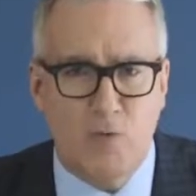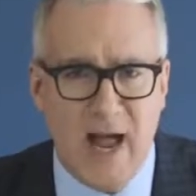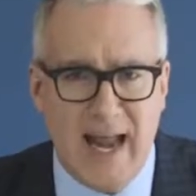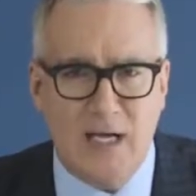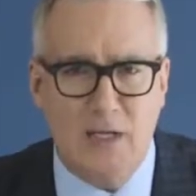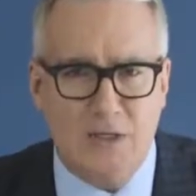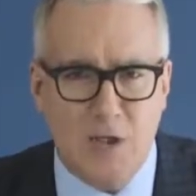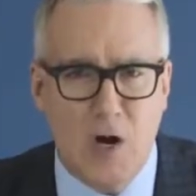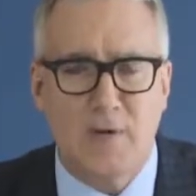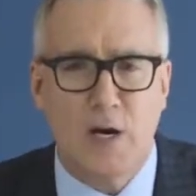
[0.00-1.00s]
erratic,
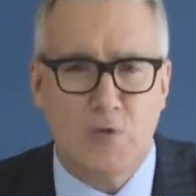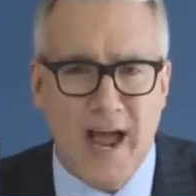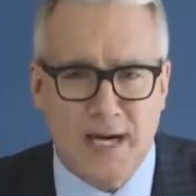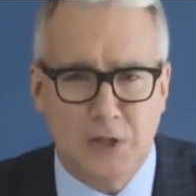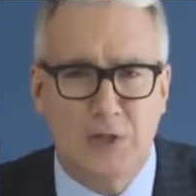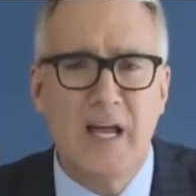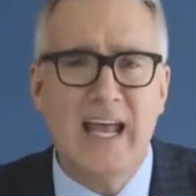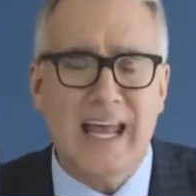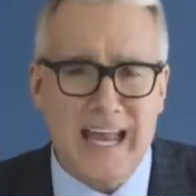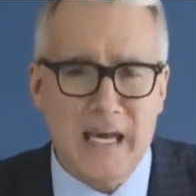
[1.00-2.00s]
disturbed, irrational,
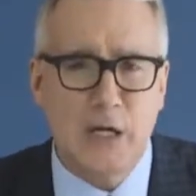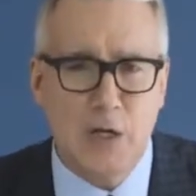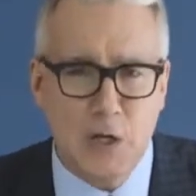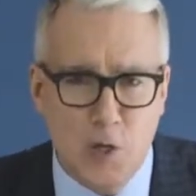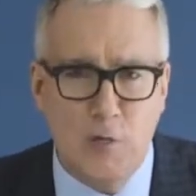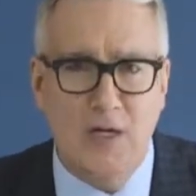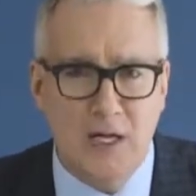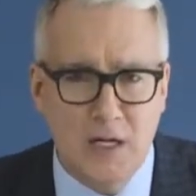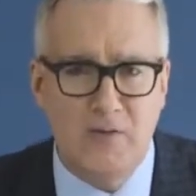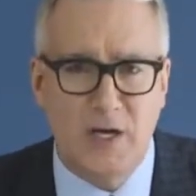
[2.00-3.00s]
inhuman
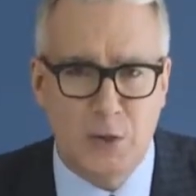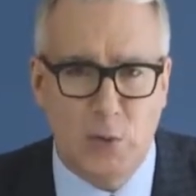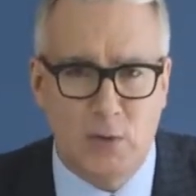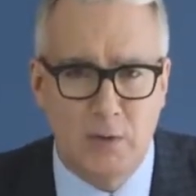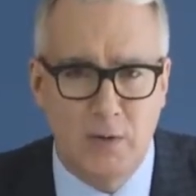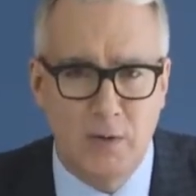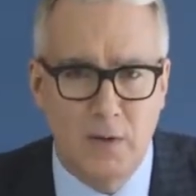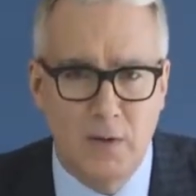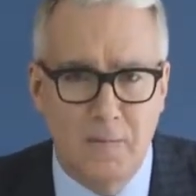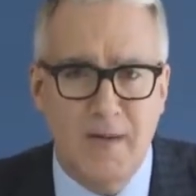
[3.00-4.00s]
individual
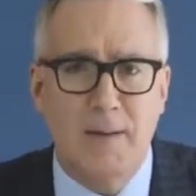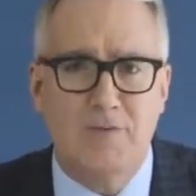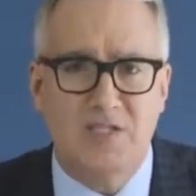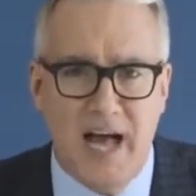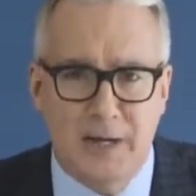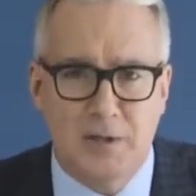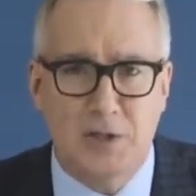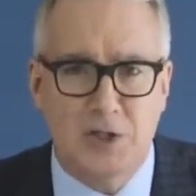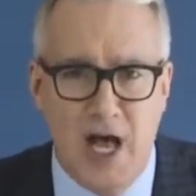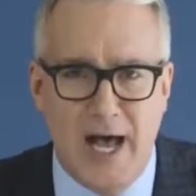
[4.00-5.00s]
named
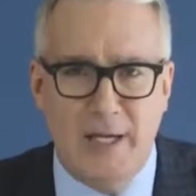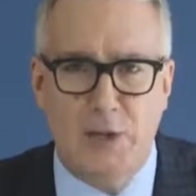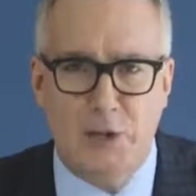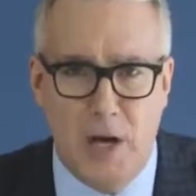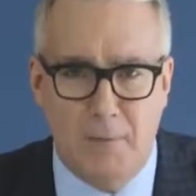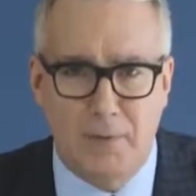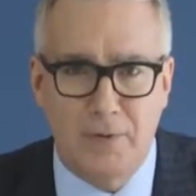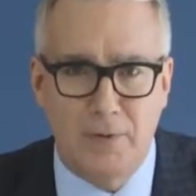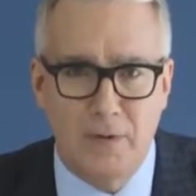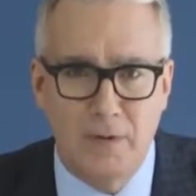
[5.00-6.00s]
Donald John Trump.
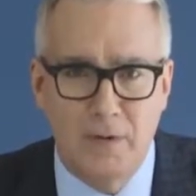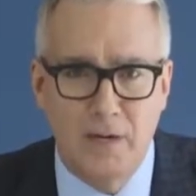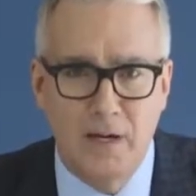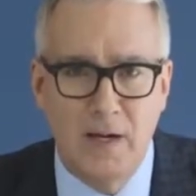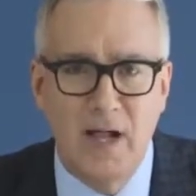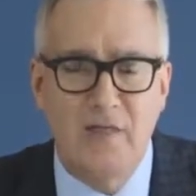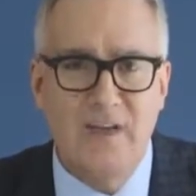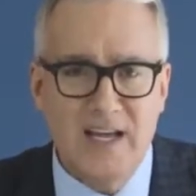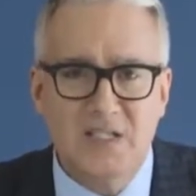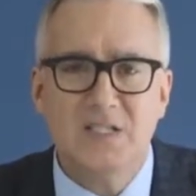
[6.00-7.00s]

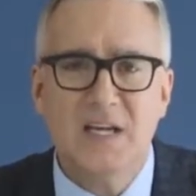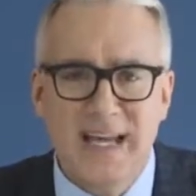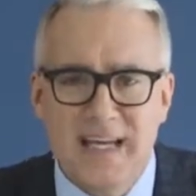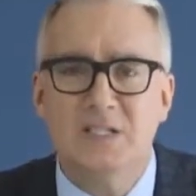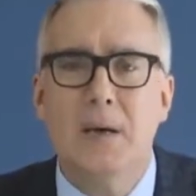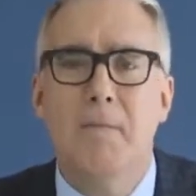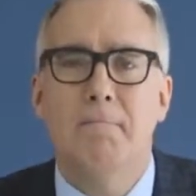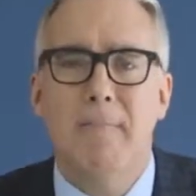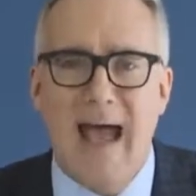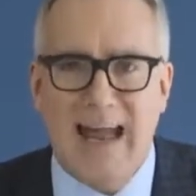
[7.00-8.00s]
This is
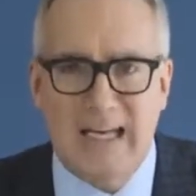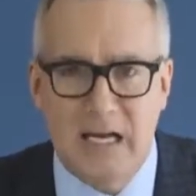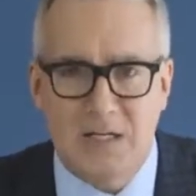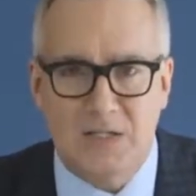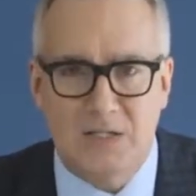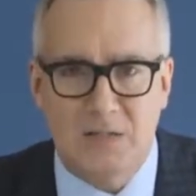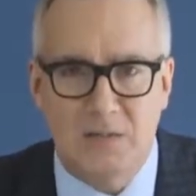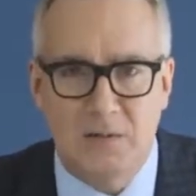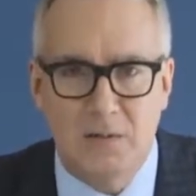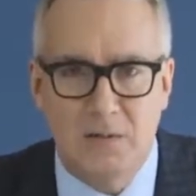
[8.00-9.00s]
madness.